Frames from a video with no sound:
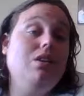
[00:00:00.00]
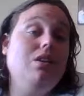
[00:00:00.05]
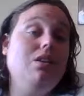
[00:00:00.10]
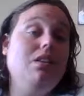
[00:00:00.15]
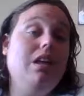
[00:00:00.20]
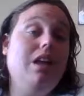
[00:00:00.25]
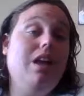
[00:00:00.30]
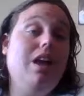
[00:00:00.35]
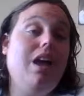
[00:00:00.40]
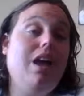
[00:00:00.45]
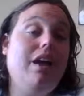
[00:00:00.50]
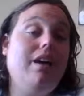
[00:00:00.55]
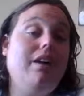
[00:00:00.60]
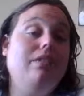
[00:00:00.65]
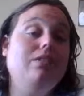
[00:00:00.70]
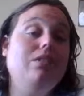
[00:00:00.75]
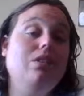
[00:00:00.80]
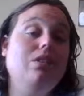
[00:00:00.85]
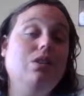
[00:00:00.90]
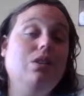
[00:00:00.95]
They
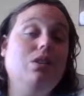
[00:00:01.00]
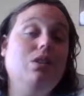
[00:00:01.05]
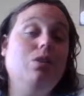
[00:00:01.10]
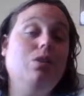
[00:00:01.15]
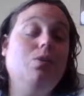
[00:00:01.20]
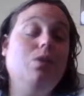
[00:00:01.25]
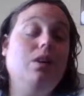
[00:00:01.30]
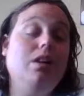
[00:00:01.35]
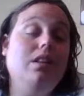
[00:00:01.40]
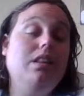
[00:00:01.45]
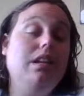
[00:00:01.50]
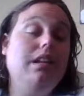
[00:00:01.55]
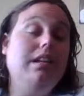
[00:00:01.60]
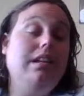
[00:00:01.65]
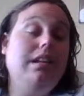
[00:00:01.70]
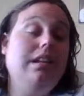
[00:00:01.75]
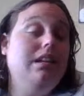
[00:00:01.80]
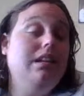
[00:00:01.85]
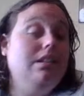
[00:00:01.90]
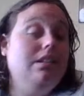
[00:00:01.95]
have to learn what they
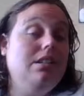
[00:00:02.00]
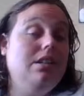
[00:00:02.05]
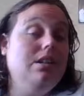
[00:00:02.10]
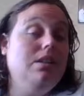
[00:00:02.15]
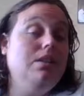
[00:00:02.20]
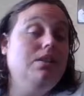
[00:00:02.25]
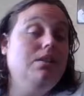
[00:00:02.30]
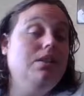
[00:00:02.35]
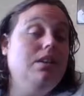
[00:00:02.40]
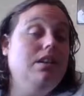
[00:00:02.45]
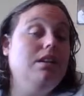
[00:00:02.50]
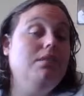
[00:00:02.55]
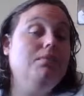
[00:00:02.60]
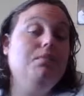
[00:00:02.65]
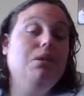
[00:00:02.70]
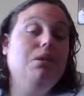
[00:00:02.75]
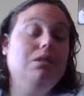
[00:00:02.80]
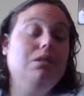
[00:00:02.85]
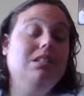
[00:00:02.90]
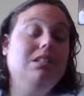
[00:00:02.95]
need to do in an
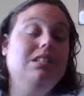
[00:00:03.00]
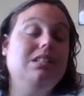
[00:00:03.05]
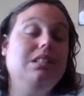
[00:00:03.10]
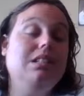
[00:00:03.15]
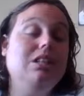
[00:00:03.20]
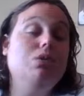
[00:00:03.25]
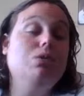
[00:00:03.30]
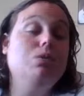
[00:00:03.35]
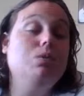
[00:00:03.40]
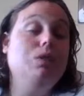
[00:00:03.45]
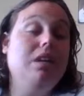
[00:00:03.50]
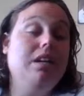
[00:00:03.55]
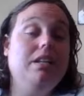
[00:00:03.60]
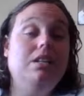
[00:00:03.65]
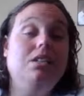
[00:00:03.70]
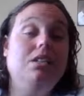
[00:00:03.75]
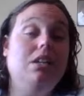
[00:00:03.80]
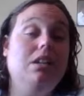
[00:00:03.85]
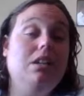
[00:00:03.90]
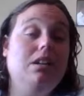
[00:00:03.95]
emergency
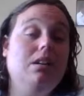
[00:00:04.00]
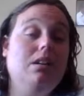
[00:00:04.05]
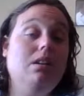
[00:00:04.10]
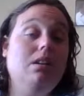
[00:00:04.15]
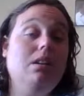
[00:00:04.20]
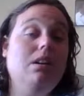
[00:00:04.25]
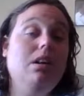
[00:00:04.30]
situation.